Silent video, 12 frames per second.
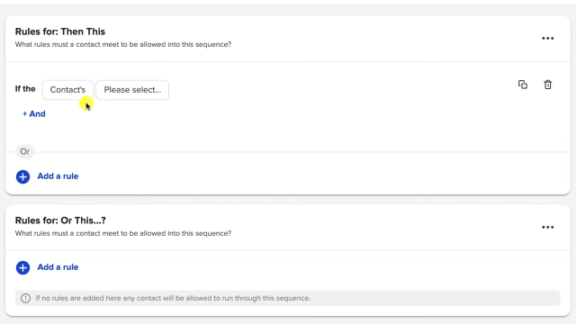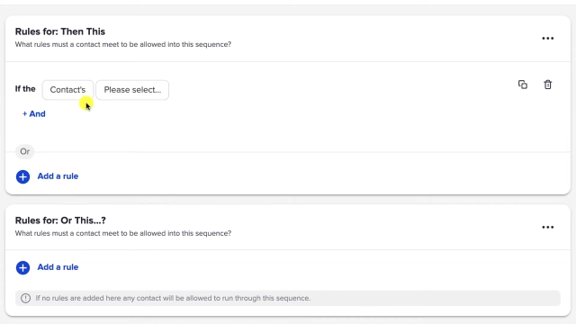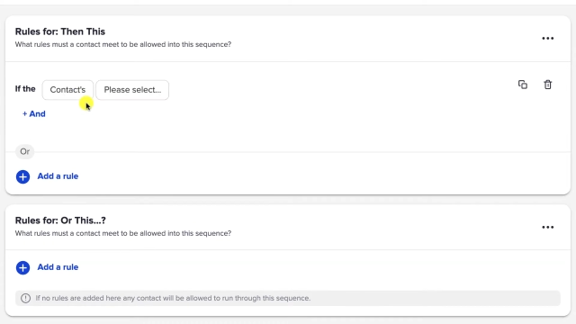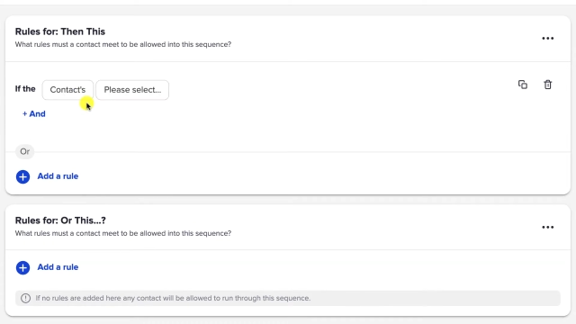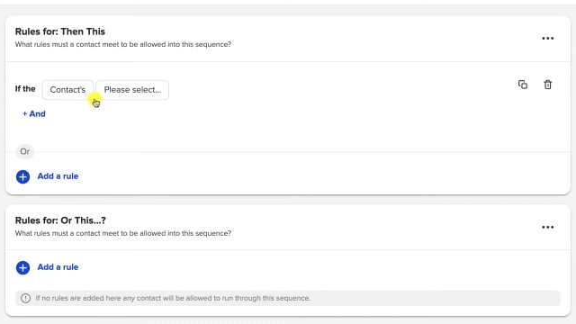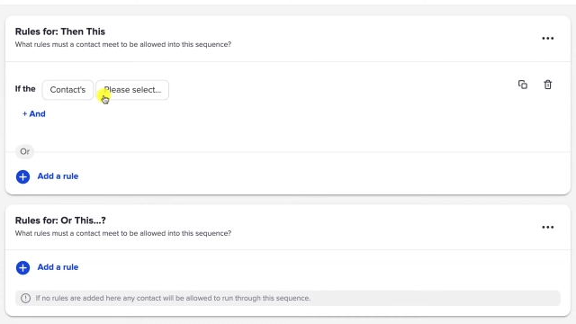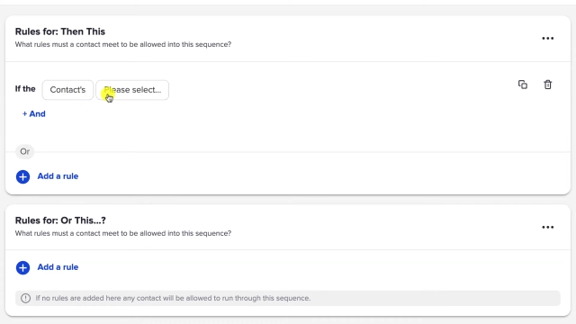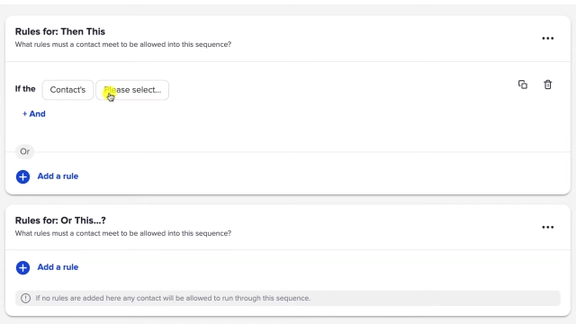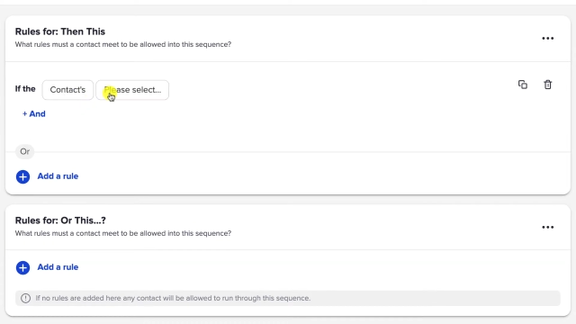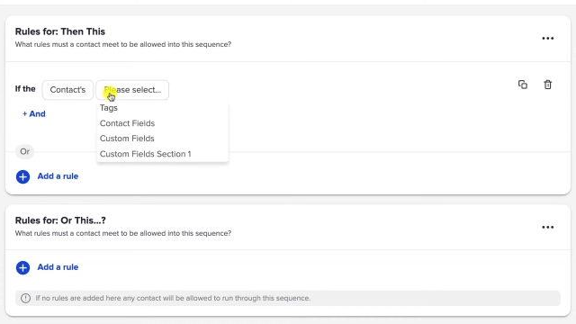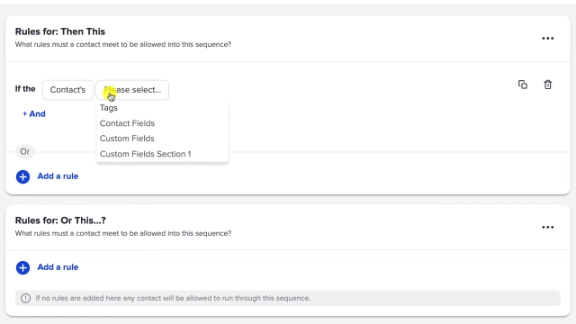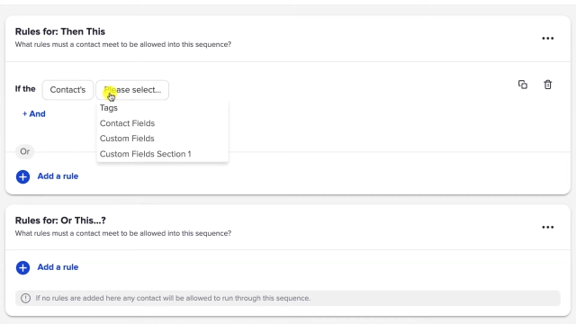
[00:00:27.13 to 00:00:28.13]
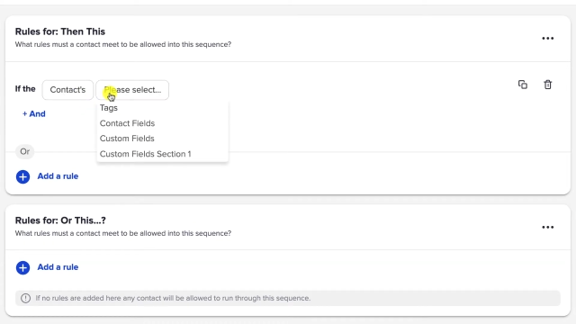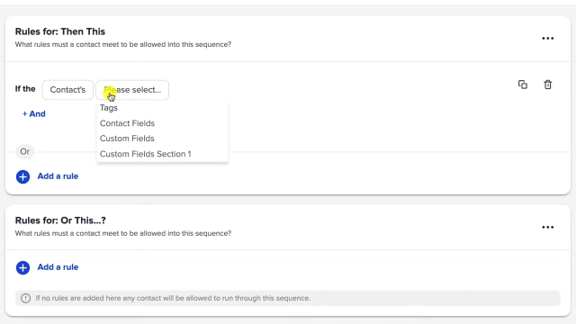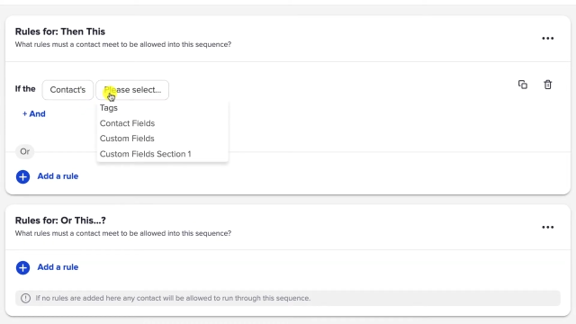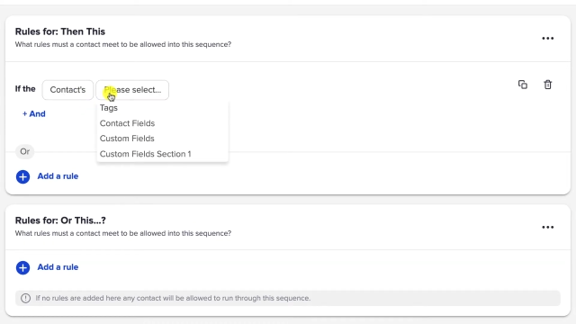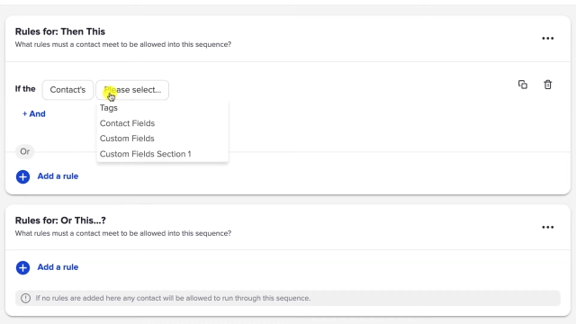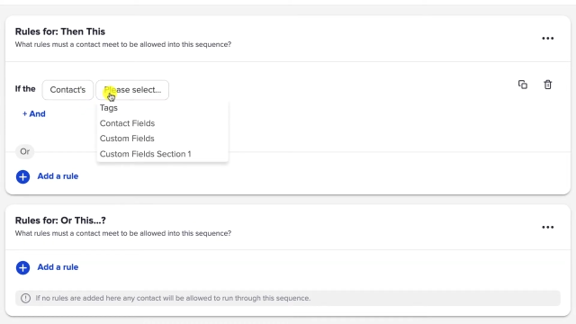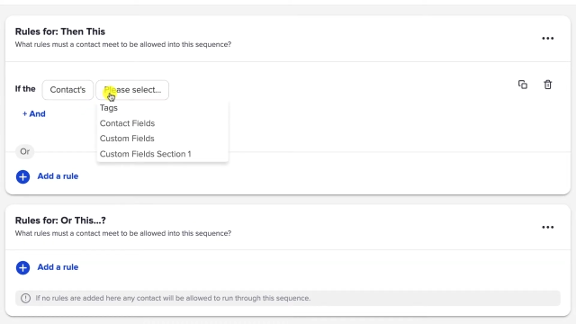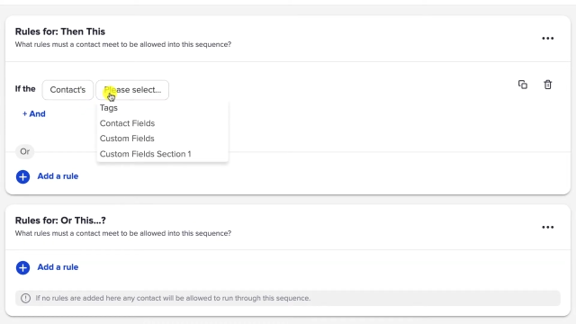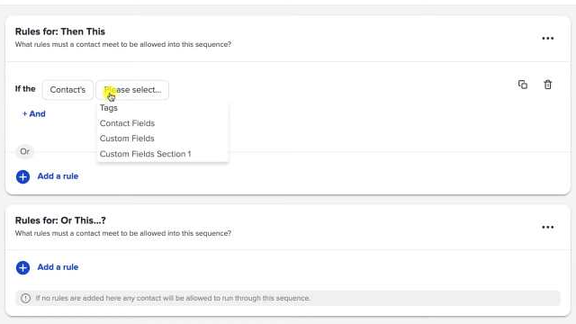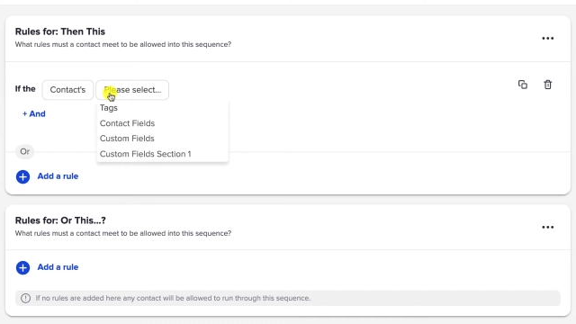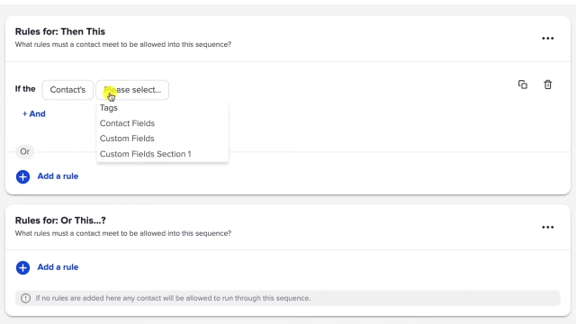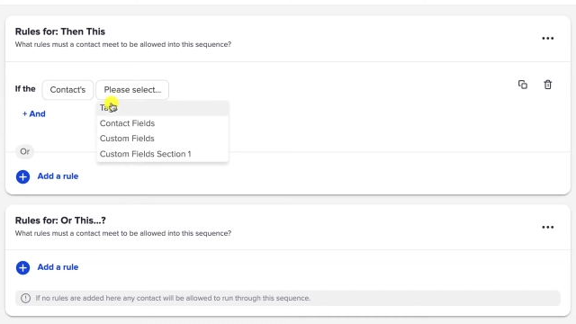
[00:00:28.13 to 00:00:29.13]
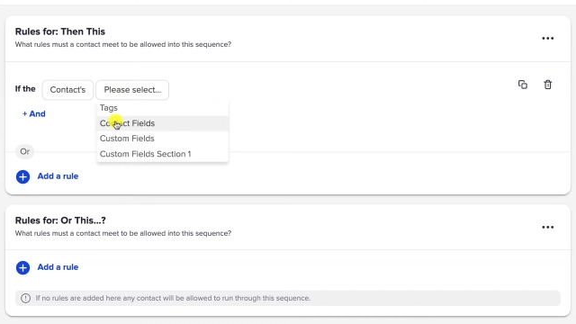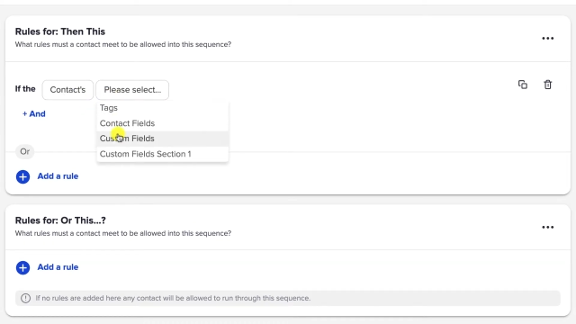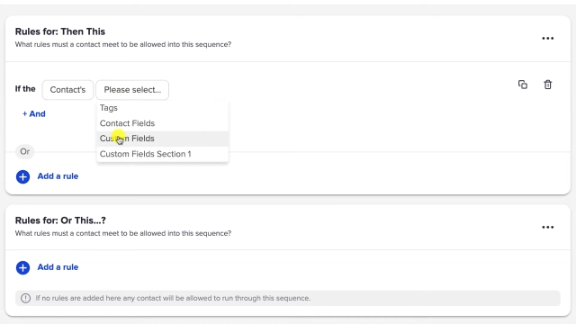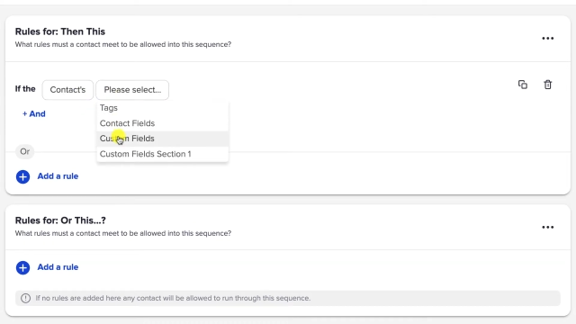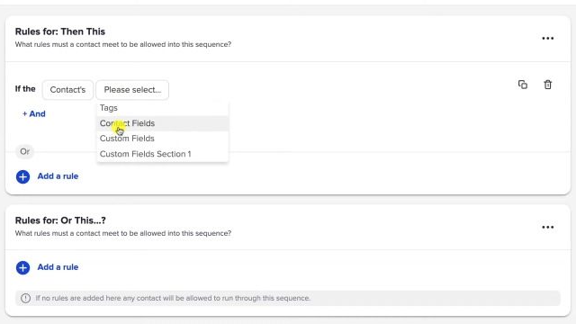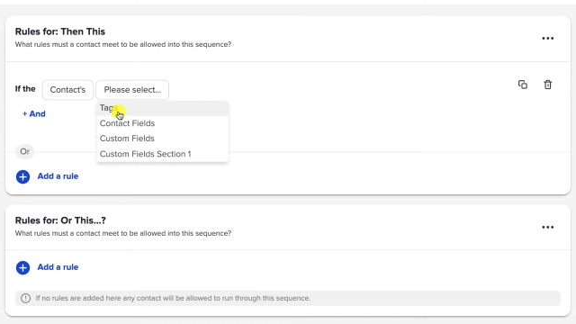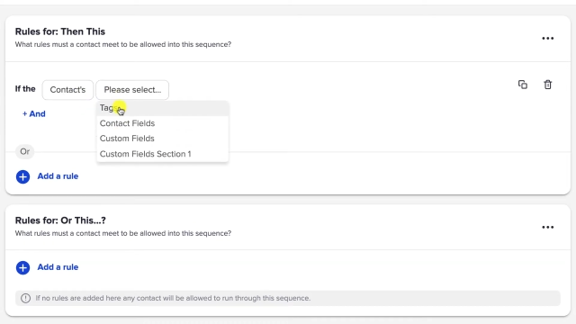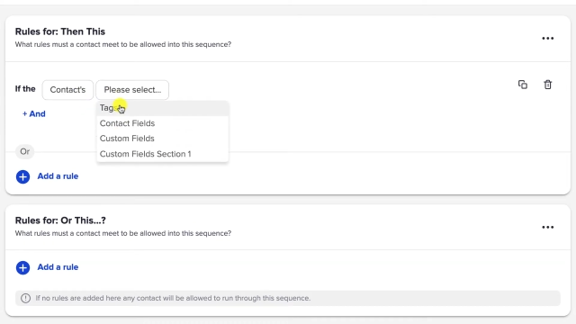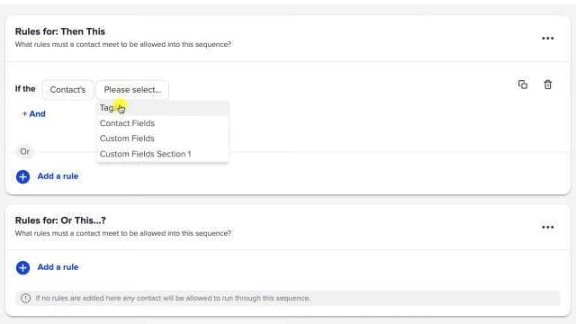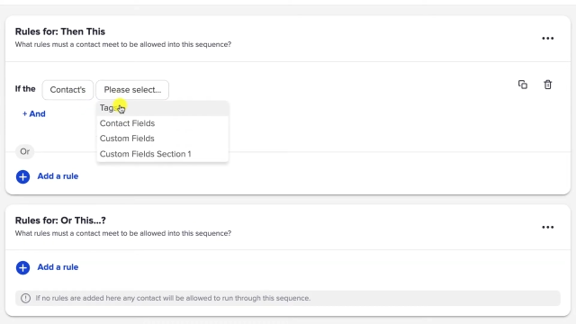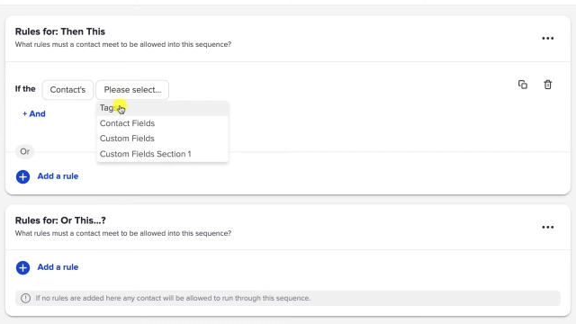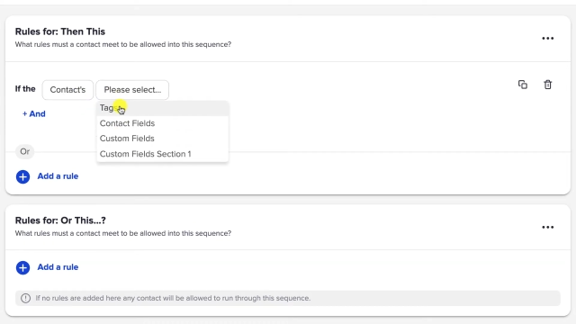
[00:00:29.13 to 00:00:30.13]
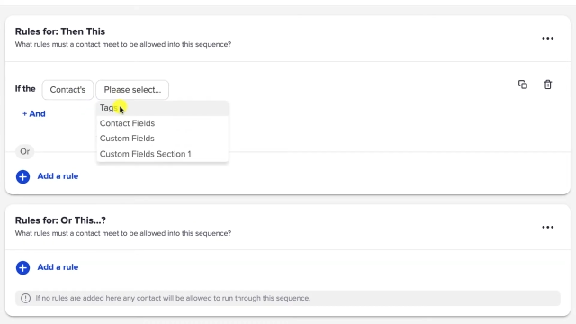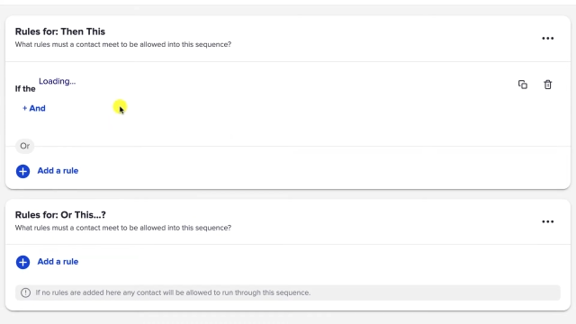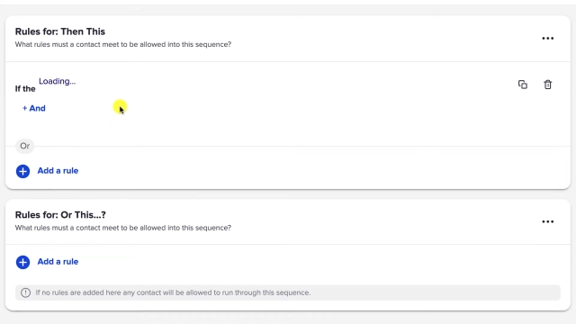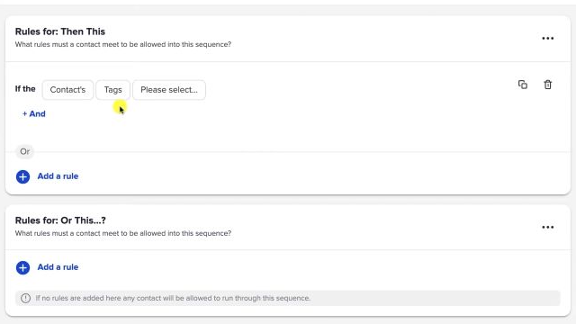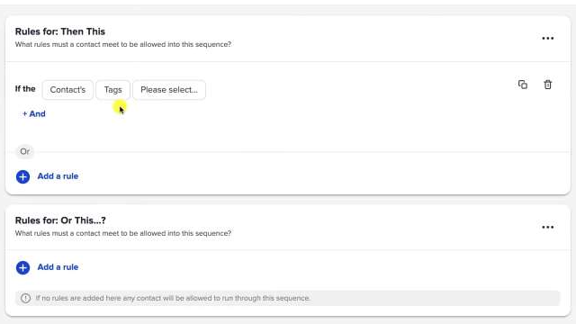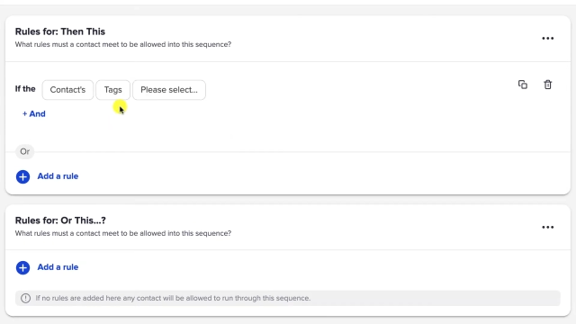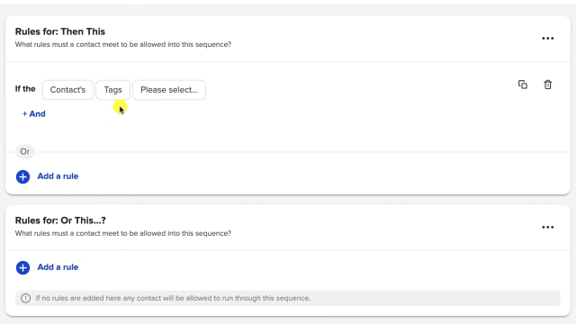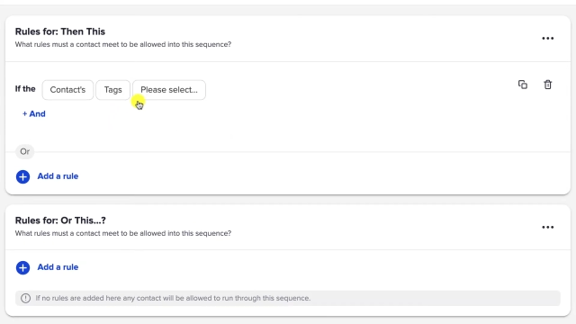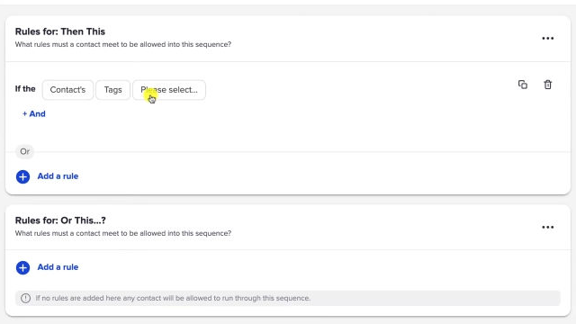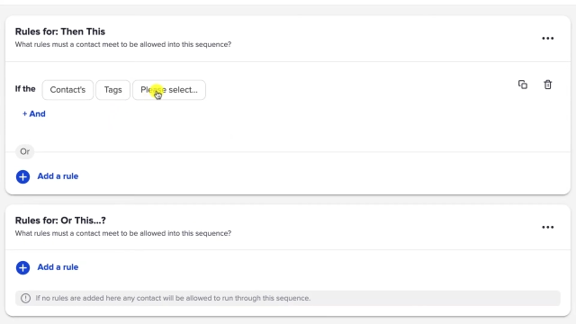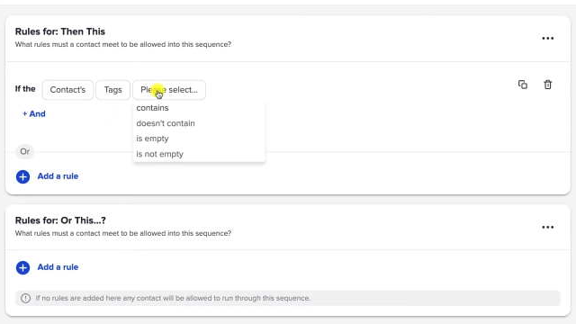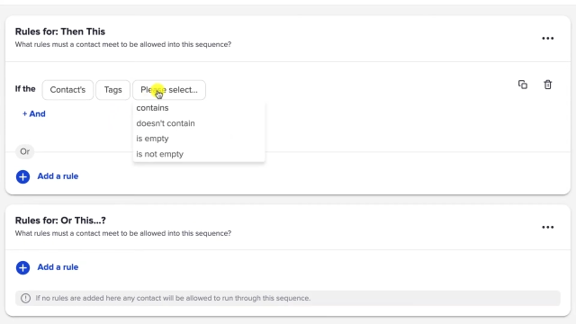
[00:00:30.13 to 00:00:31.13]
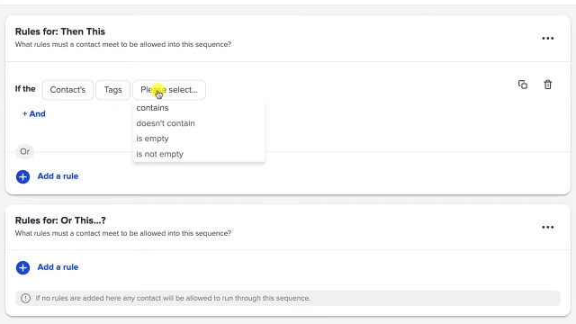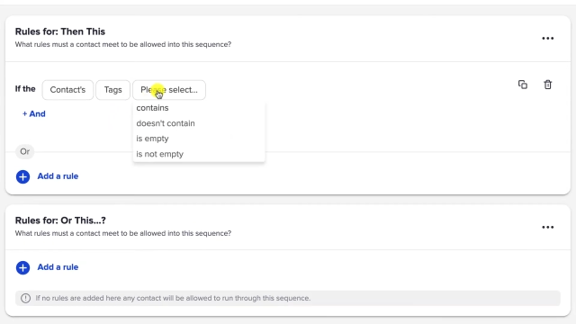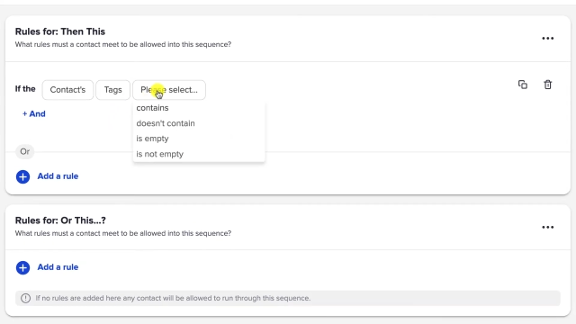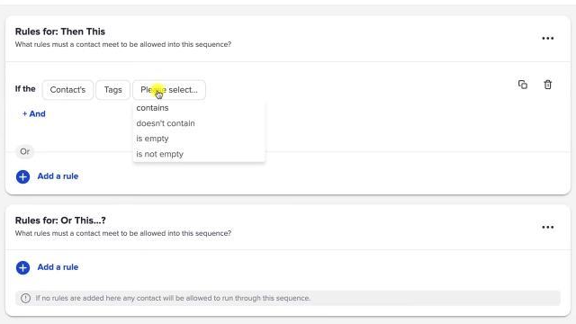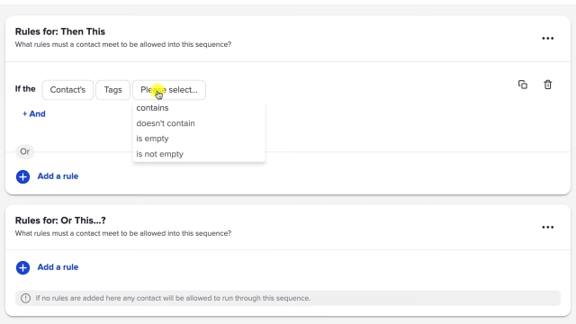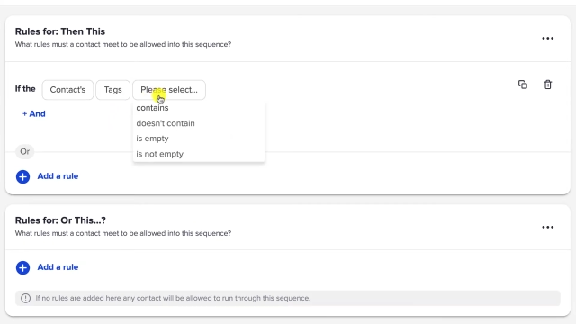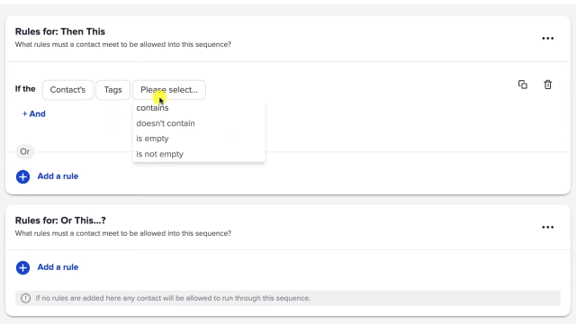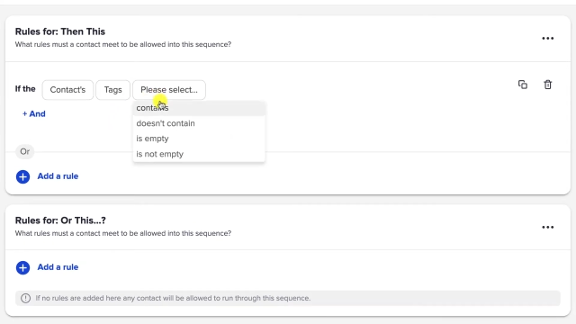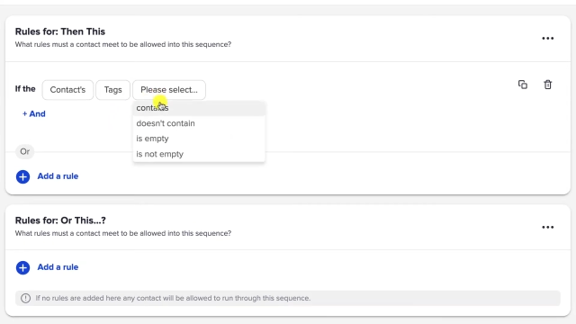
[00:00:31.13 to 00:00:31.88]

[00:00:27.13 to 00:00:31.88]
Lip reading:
[unreadable: no face in view]